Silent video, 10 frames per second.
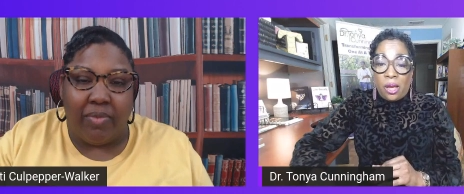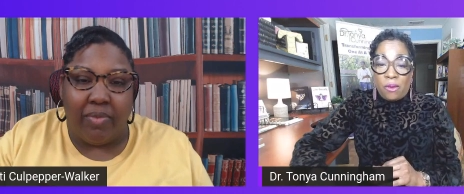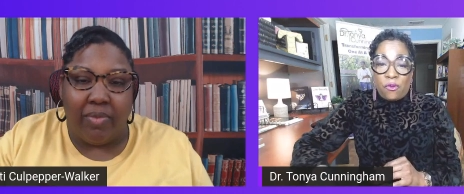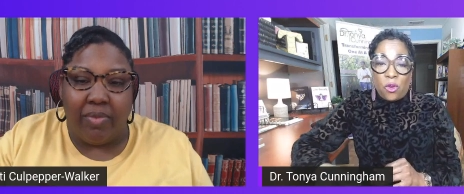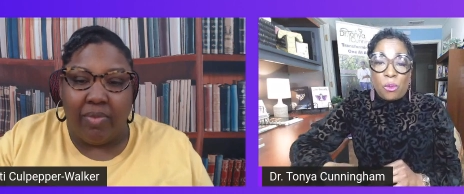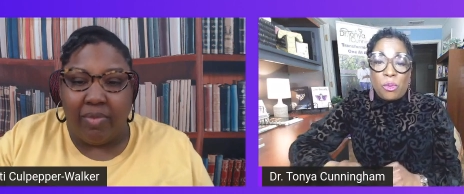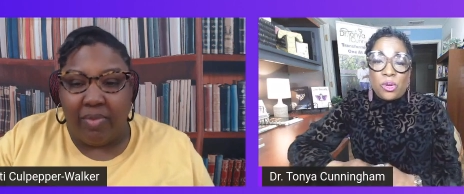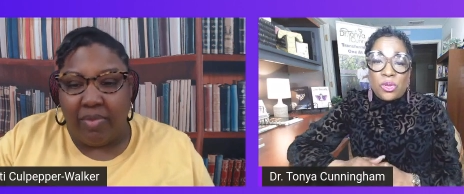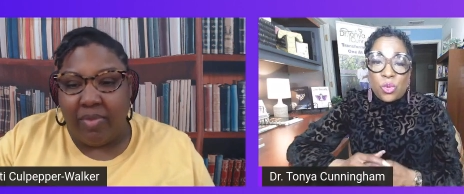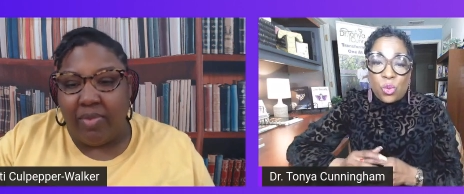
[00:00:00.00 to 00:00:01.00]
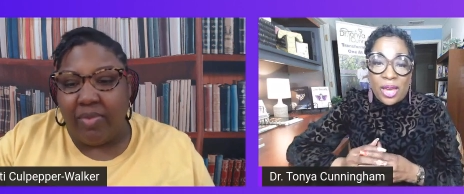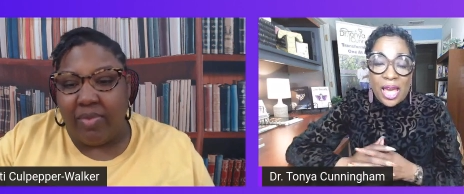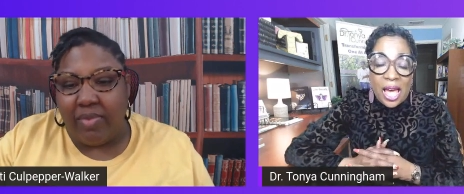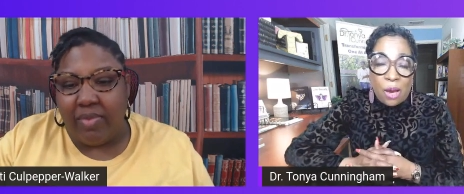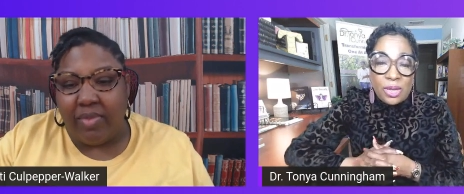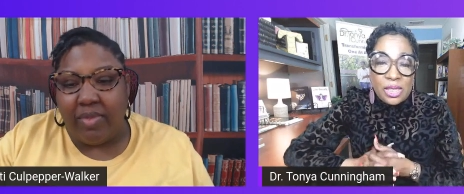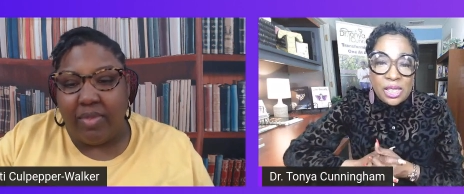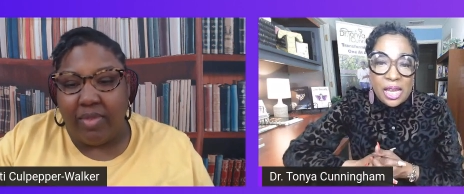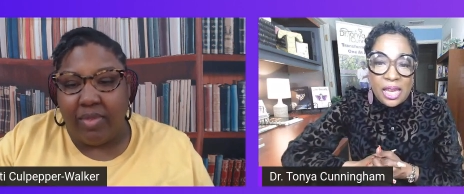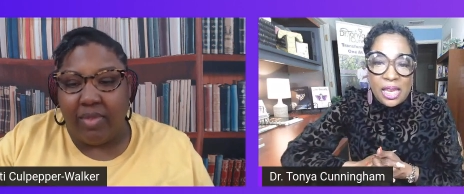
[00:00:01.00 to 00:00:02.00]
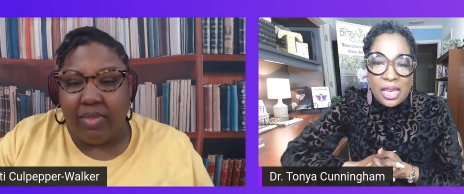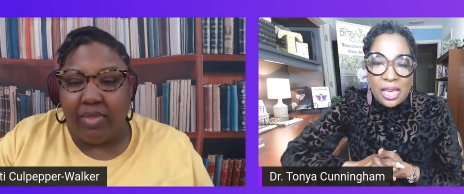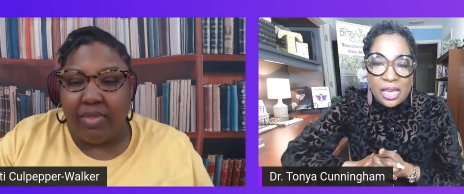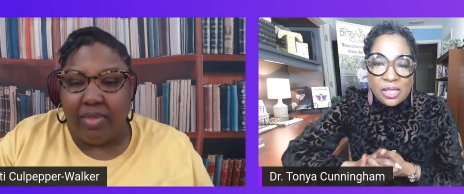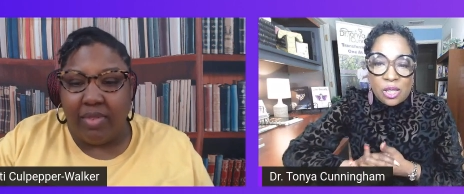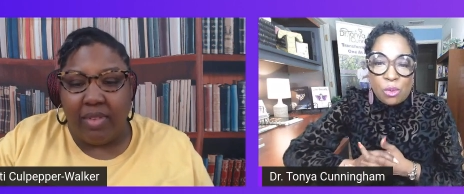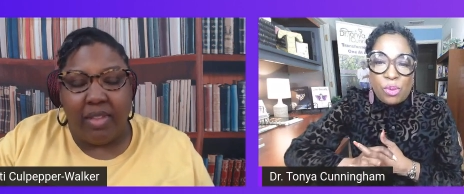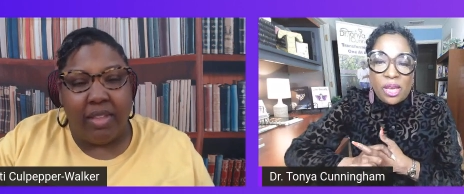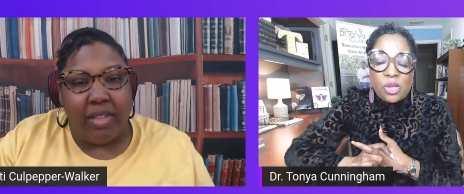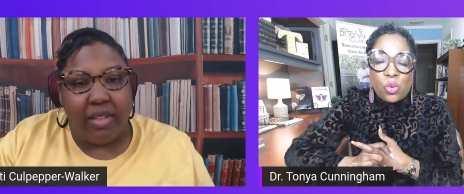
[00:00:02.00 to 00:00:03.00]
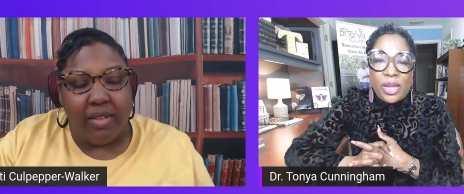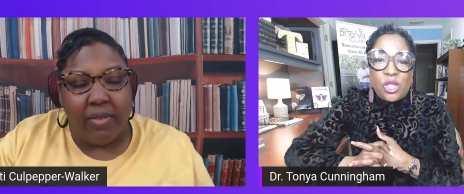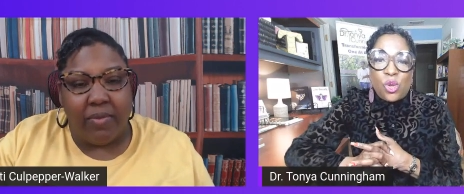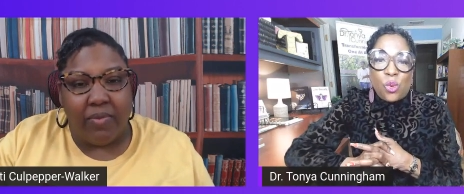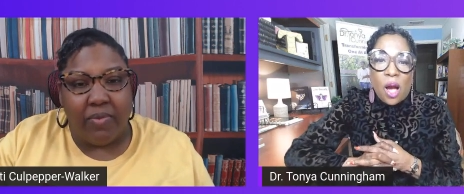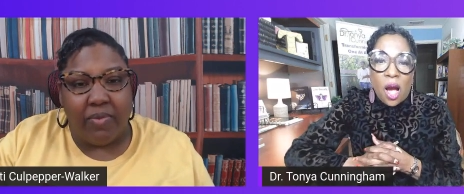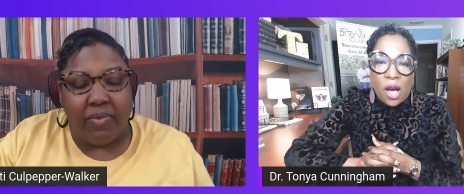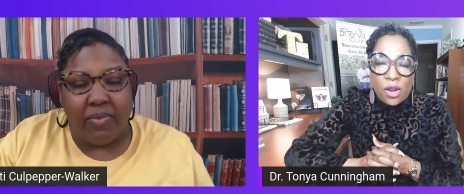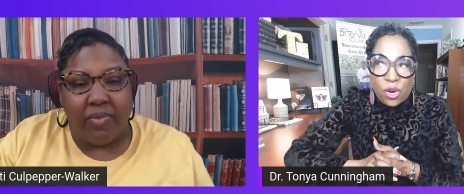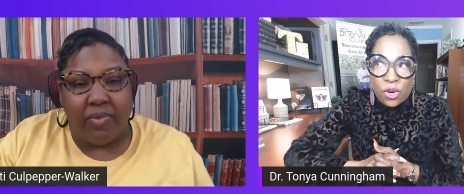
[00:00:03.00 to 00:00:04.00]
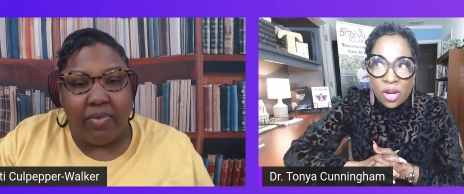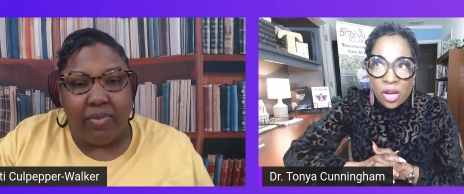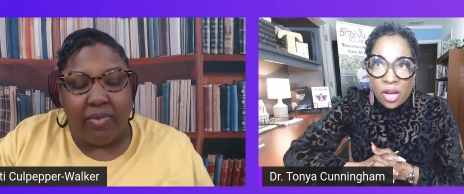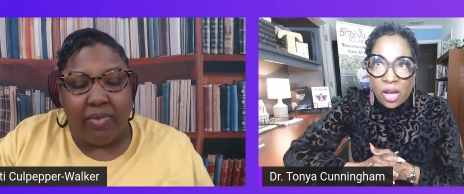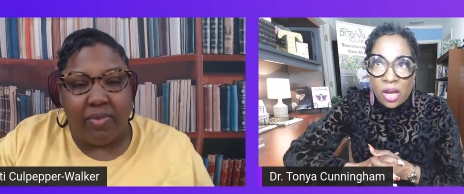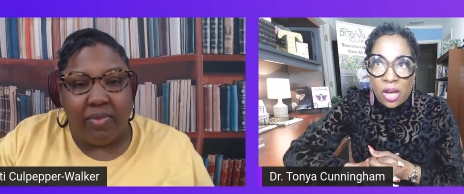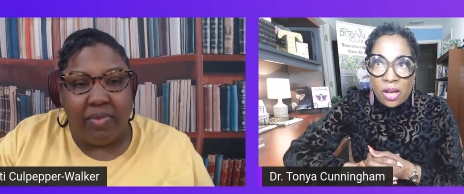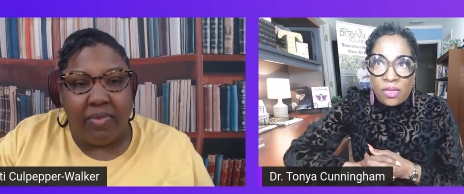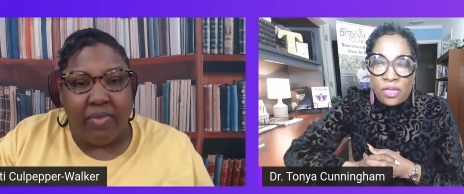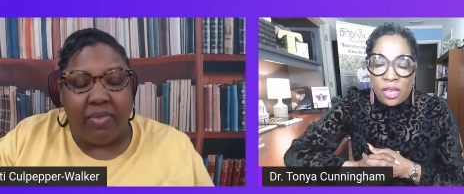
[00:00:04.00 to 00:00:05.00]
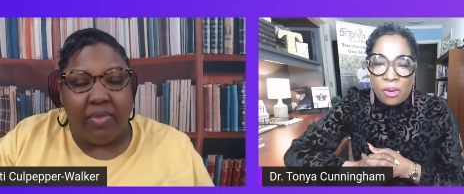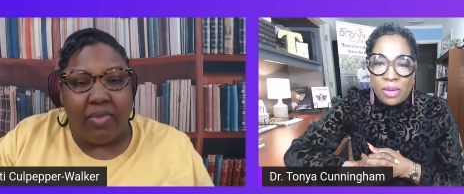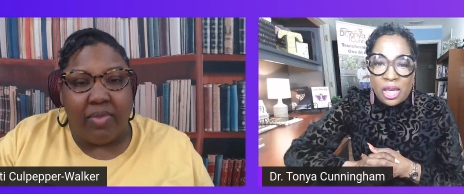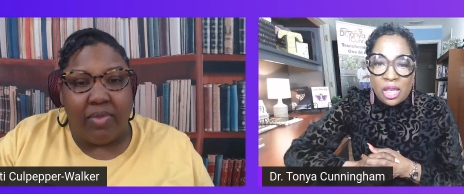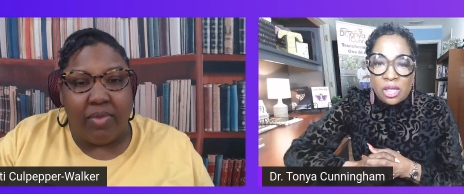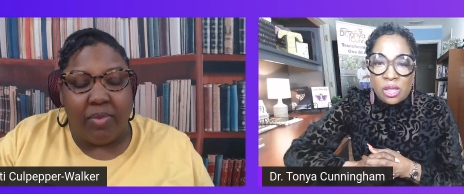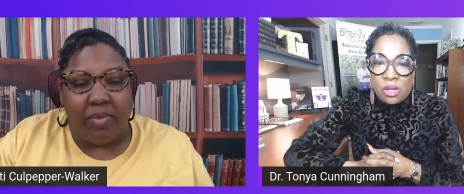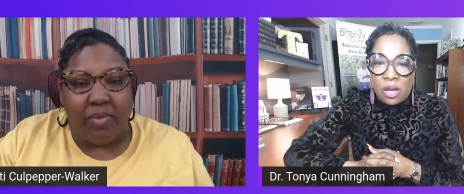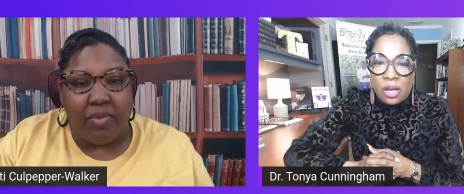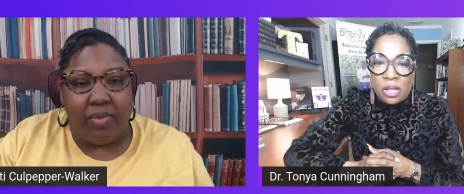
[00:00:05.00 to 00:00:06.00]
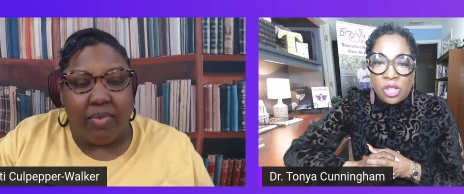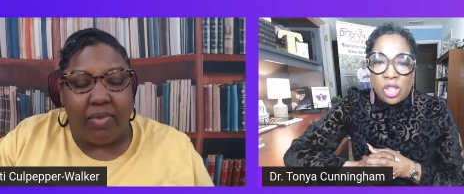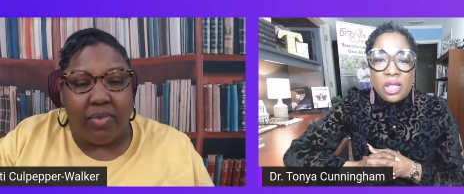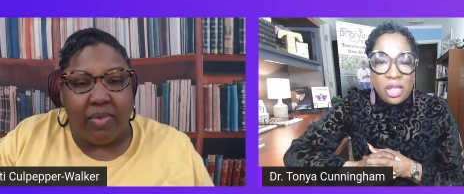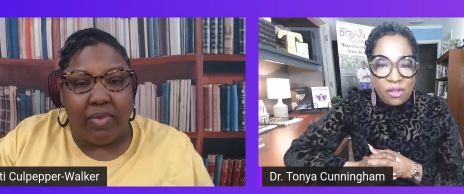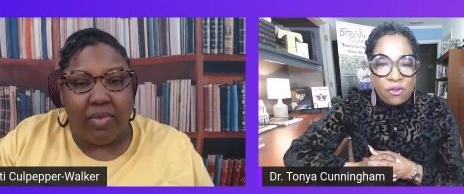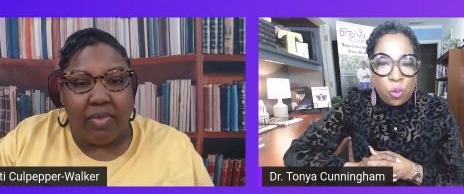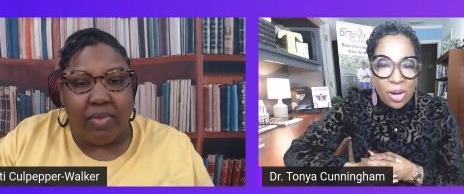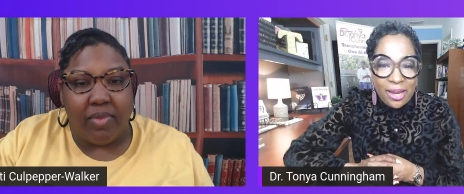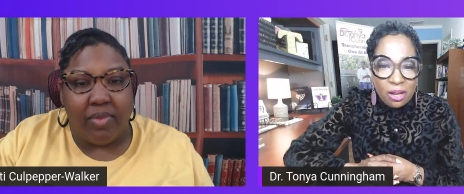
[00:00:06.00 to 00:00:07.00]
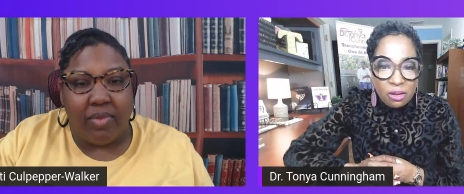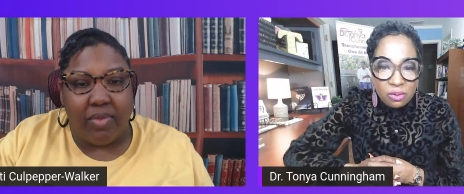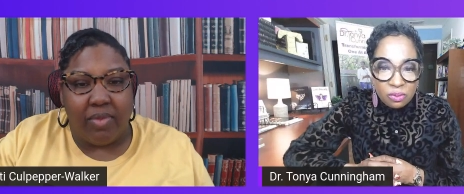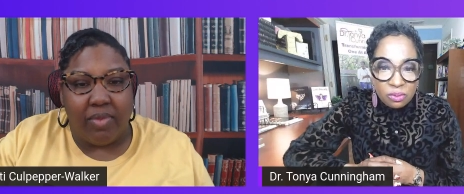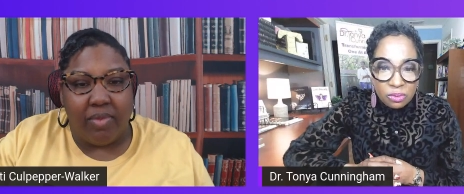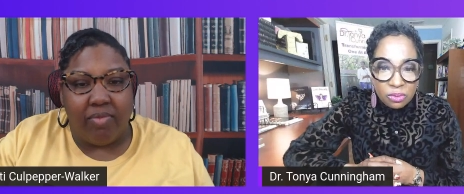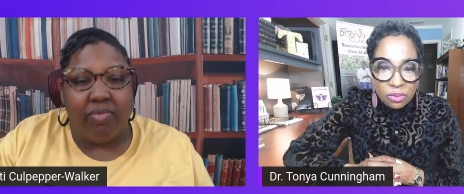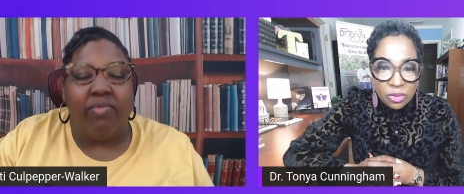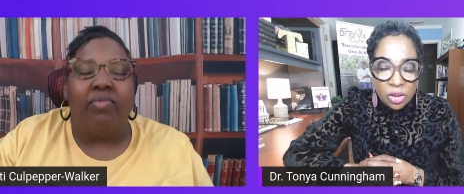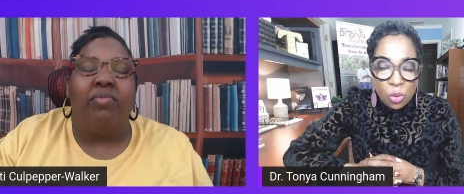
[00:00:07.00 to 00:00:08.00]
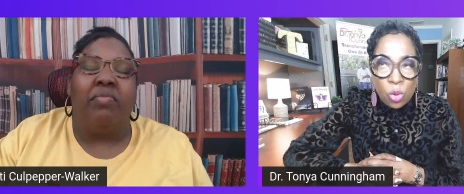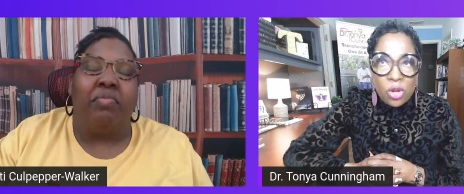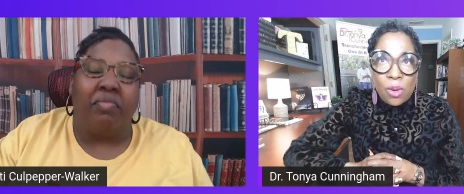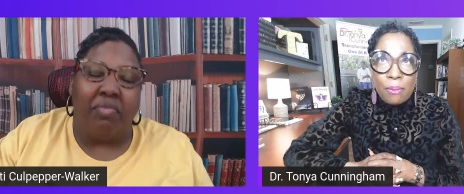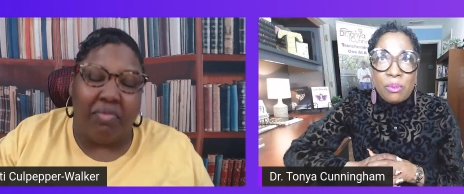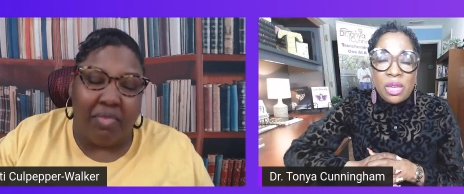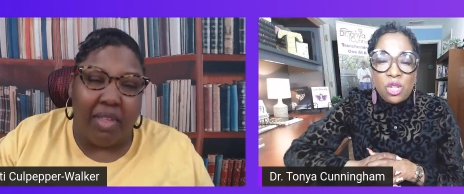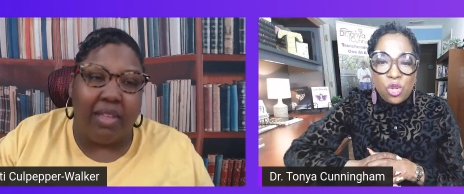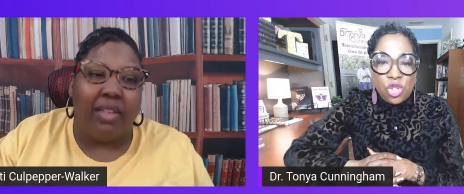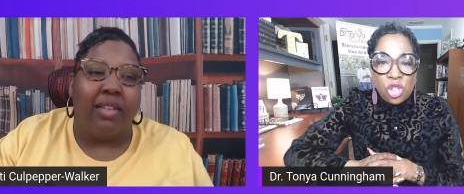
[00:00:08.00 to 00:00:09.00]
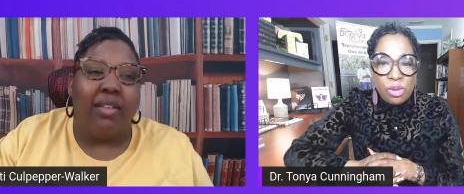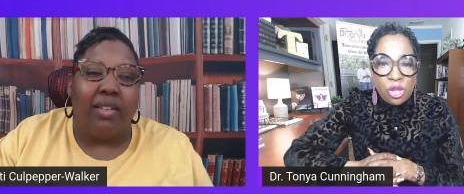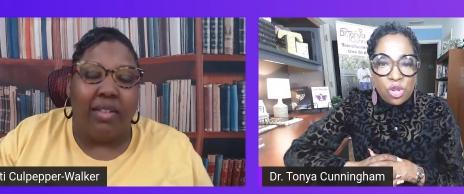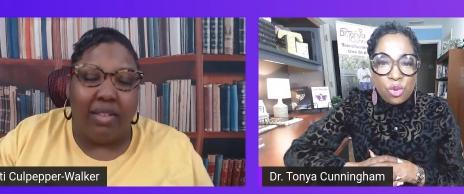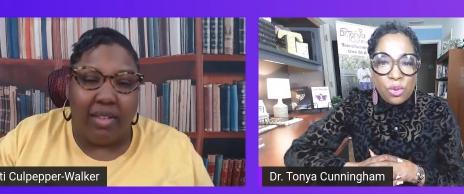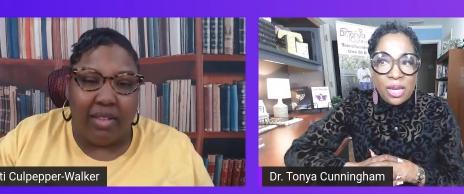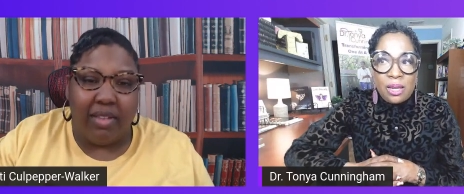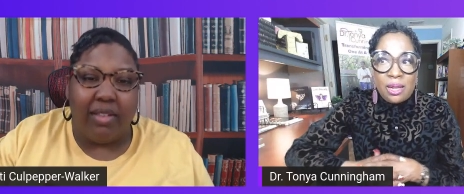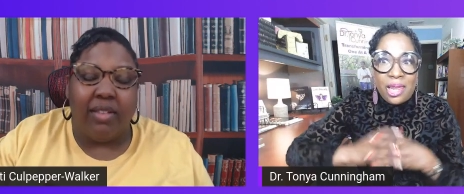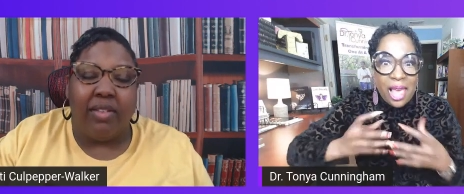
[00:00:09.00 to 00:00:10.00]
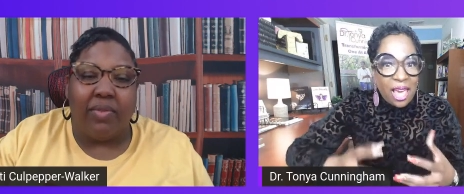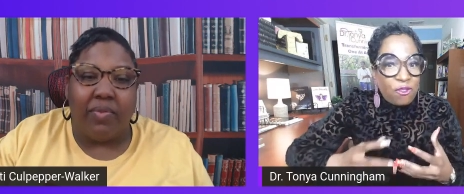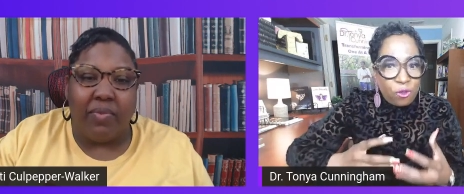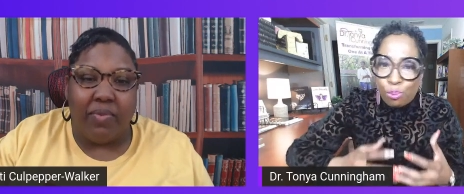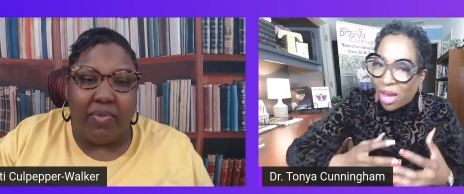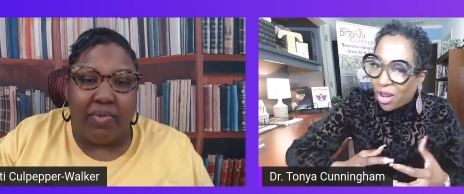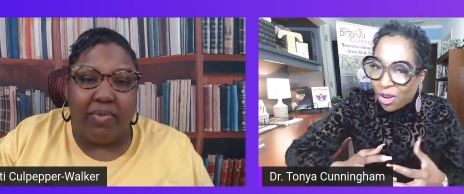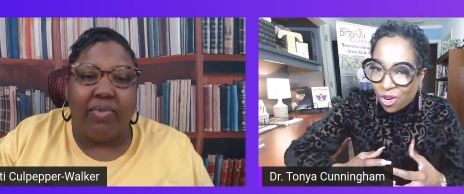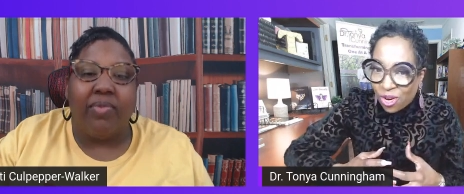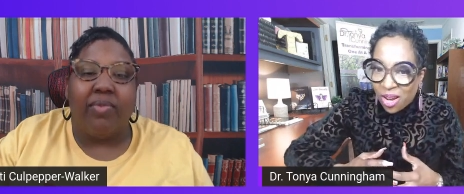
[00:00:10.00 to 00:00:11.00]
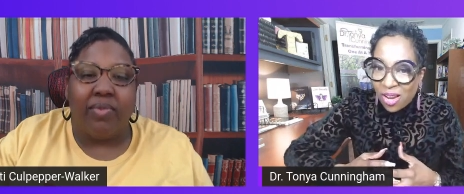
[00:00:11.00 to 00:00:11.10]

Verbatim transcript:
Speaker 1: and foremost way I would say is the best way to honor uh, them is uh, to live well. Mm. What do I mean? You should be doing life better